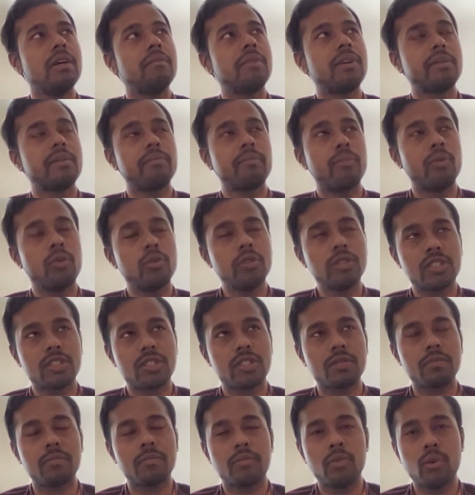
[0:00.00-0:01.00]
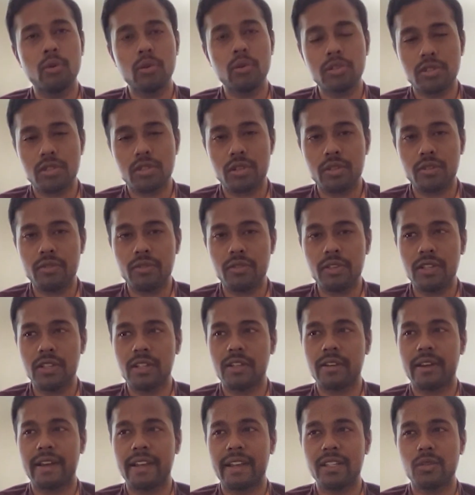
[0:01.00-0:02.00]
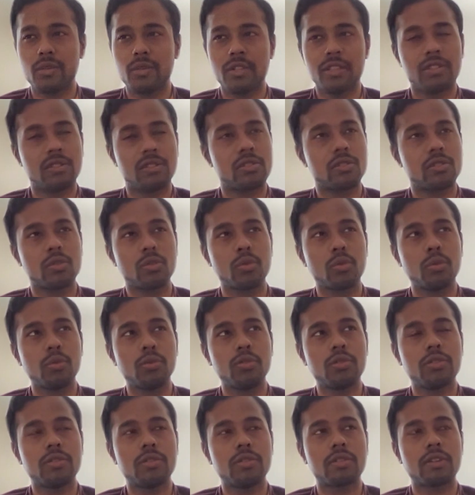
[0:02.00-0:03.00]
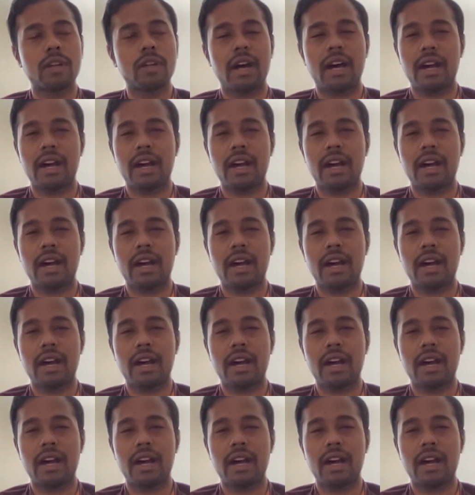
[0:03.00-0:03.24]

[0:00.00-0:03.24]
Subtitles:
but most of the graduates choose